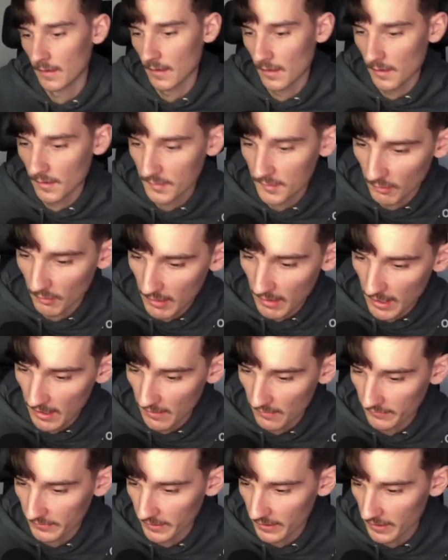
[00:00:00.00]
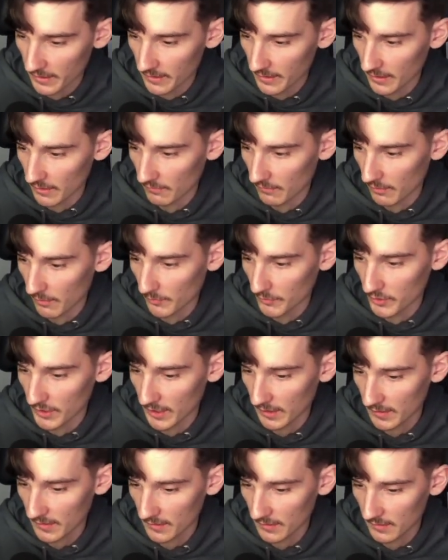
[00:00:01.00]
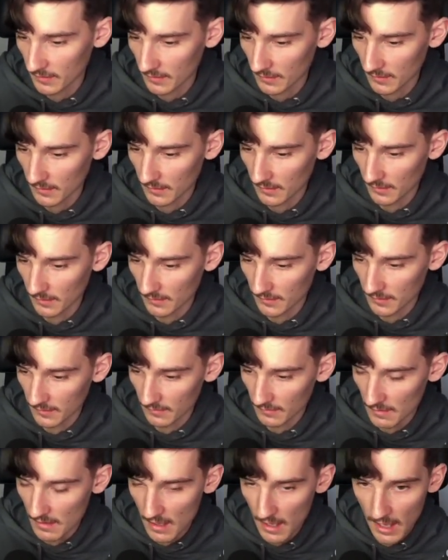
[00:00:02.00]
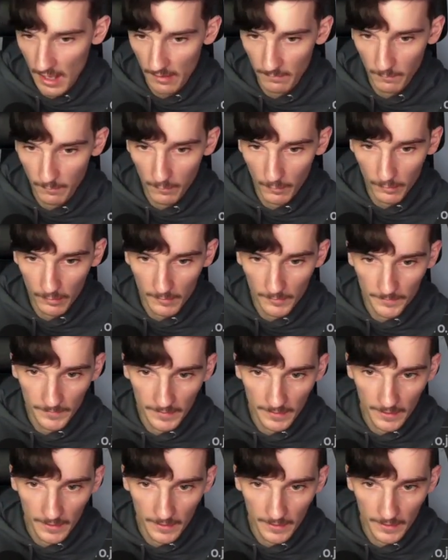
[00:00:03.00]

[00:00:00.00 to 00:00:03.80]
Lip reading: So I have the array of objects. It's really helpful.